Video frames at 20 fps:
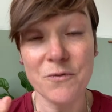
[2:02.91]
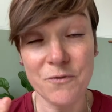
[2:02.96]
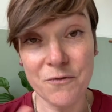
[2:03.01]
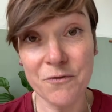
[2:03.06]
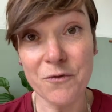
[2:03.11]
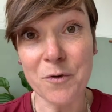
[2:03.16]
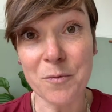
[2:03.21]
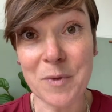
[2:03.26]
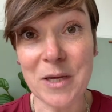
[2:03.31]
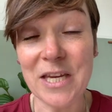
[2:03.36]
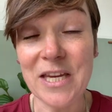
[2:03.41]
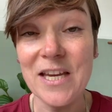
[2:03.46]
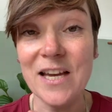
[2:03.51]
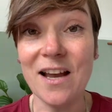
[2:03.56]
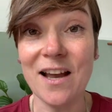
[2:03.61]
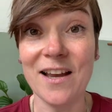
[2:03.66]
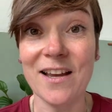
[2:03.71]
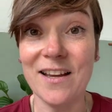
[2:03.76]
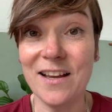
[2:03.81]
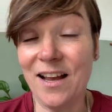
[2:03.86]
For me,
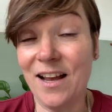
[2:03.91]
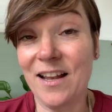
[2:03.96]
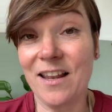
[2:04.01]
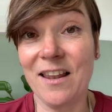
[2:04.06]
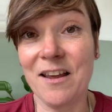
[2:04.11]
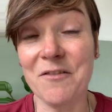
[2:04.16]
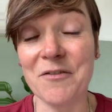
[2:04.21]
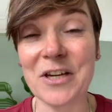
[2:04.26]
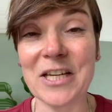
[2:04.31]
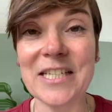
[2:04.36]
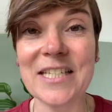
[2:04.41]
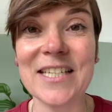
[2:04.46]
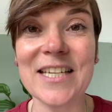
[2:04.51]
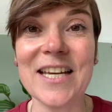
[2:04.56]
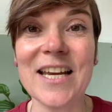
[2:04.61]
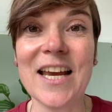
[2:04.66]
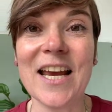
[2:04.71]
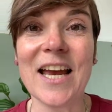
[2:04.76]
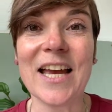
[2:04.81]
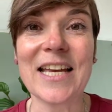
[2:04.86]
I, I love it.
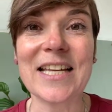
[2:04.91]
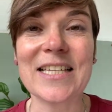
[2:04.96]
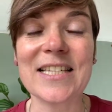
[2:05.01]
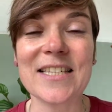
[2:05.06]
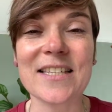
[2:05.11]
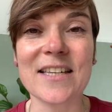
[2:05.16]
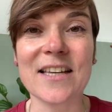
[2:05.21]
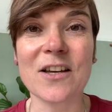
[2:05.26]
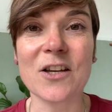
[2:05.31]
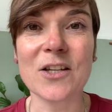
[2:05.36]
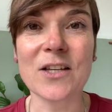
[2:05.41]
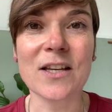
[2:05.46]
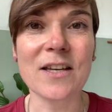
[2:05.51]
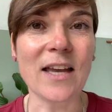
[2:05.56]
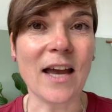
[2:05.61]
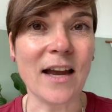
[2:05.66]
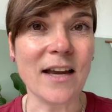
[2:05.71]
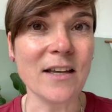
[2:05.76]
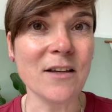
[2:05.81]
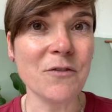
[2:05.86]
It's
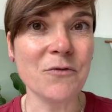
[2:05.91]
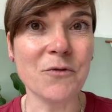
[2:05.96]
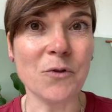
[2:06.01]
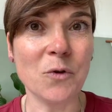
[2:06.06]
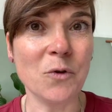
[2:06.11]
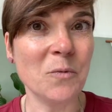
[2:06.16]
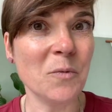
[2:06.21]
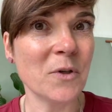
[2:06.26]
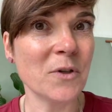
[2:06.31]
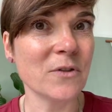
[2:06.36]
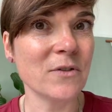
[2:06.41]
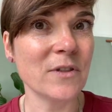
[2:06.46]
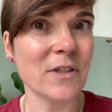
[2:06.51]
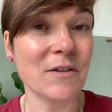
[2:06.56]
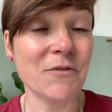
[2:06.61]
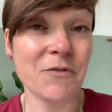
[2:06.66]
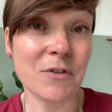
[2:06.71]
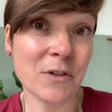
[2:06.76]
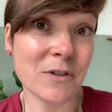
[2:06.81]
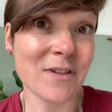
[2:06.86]
kind of almost, it
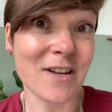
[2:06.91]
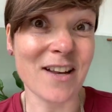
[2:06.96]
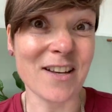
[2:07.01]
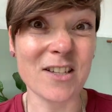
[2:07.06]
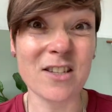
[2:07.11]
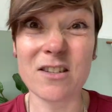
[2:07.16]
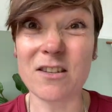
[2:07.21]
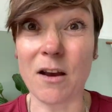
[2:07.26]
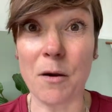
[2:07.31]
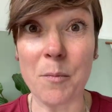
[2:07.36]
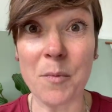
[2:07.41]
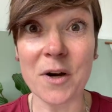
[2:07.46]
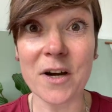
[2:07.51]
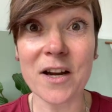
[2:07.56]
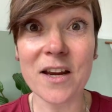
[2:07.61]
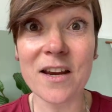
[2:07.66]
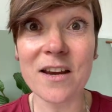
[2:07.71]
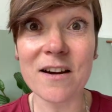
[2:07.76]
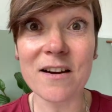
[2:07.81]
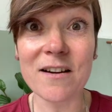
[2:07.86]
feels like summer
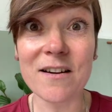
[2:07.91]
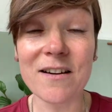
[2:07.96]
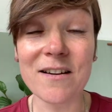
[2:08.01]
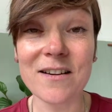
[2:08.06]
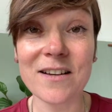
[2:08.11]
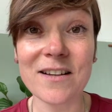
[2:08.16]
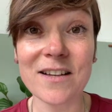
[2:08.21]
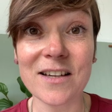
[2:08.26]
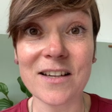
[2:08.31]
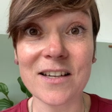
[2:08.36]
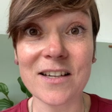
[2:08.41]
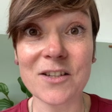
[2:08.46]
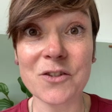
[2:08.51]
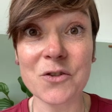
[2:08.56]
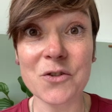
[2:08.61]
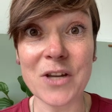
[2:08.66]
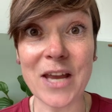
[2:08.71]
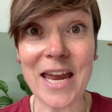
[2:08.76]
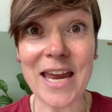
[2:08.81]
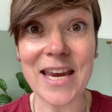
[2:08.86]
here uh,
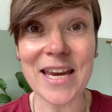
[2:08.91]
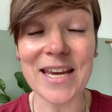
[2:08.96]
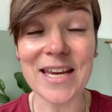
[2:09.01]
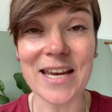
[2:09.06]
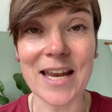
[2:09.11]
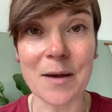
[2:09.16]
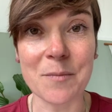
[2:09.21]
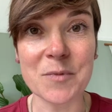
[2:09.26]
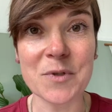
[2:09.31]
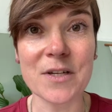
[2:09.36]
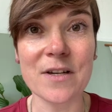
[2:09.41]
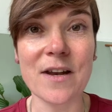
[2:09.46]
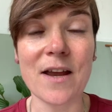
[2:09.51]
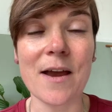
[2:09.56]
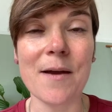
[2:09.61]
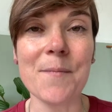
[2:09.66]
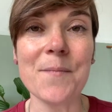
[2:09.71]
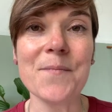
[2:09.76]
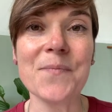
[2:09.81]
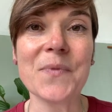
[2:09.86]
today in
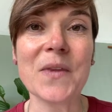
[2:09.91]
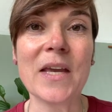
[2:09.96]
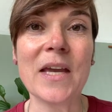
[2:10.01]
Amsterdam.